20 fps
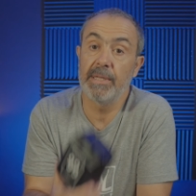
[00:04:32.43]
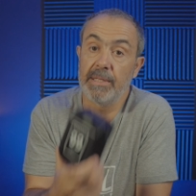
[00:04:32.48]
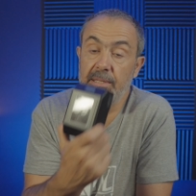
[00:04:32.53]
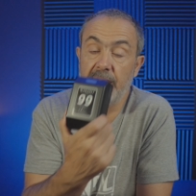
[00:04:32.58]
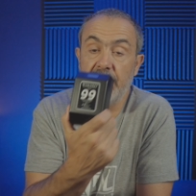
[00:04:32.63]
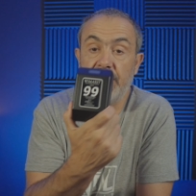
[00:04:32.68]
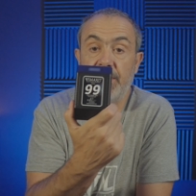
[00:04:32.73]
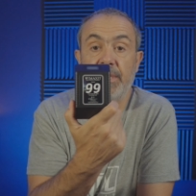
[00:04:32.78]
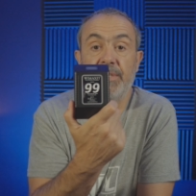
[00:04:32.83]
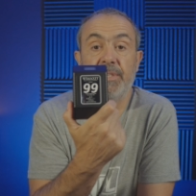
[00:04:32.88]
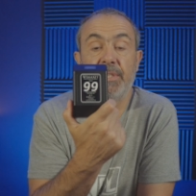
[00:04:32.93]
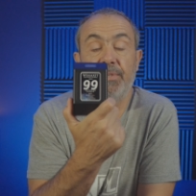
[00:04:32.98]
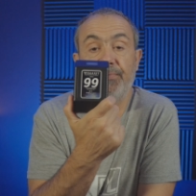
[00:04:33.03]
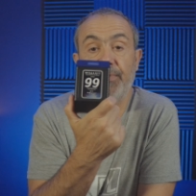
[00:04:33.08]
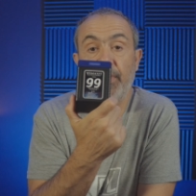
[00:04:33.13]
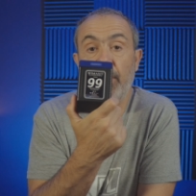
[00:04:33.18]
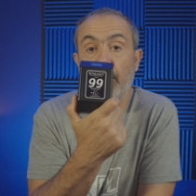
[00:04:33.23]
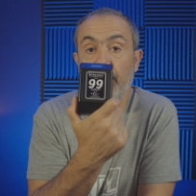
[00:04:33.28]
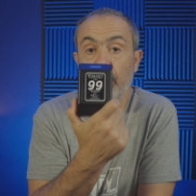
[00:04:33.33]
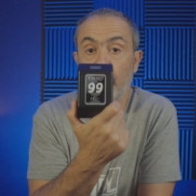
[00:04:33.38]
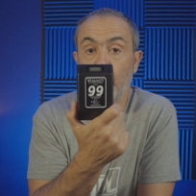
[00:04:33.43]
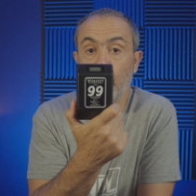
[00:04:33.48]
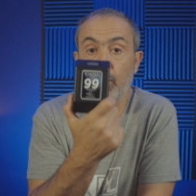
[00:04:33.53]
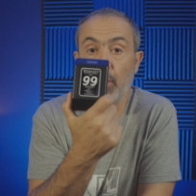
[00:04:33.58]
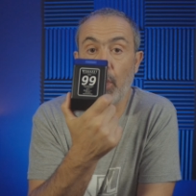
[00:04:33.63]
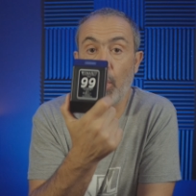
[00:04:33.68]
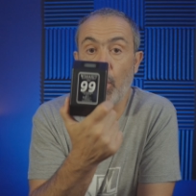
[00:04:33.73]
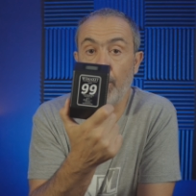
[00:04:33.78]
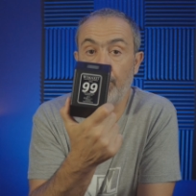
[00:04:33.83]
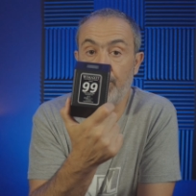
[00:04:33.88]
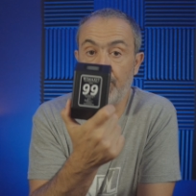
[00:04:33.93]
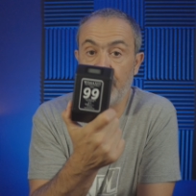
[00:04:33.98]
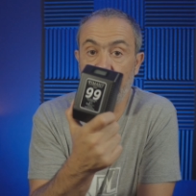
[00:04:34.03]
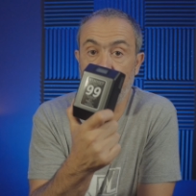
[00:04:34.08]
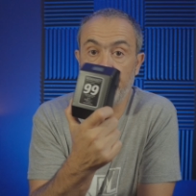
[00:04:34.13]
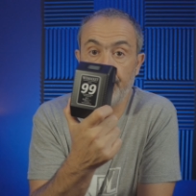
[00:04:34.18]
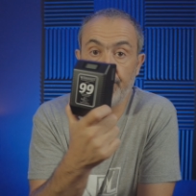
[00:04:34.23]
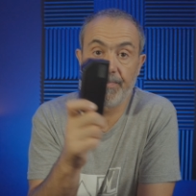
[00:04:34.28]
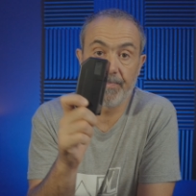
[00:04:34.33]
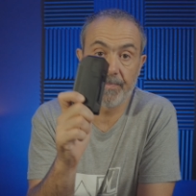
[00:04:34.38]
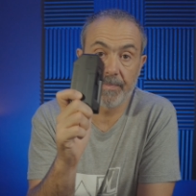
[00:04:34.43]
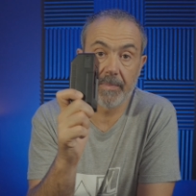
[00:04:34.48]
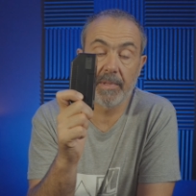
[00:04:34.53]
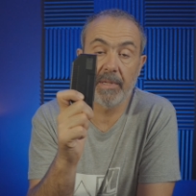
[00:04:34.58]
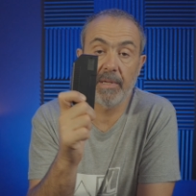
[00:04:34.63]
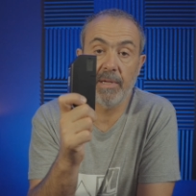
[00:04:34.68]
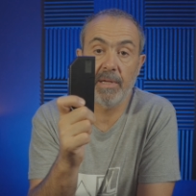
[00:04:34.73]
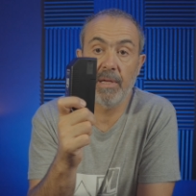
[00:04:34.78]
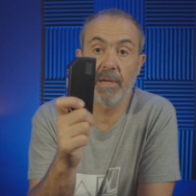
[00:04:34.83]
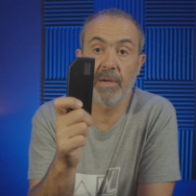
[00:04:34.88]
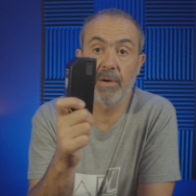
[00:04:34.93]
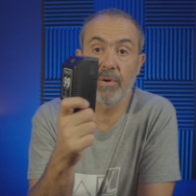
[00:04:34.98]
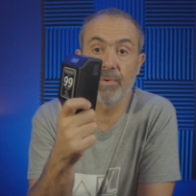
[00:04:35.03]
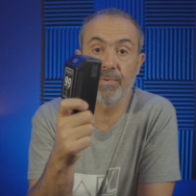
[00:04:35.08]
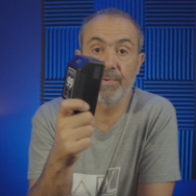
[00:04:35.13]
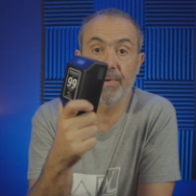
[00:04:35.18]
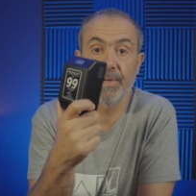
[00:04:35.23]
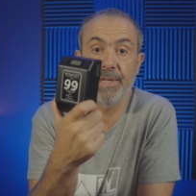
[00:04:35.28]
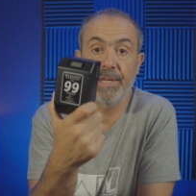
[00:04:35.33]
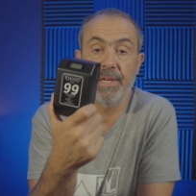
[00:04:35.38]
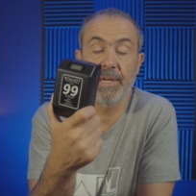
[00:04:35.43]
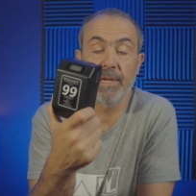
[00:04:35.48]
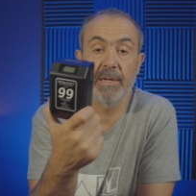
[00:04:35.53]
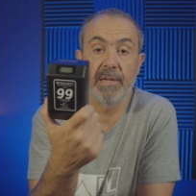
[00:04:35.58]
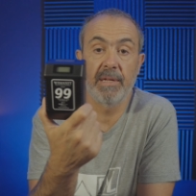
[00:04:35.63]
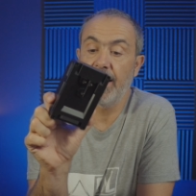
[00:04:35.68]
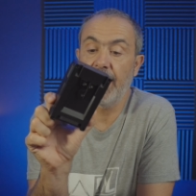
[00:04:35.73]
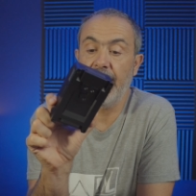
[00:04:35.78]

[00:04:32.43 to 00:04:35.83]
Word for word: this is a very good option uh, over here.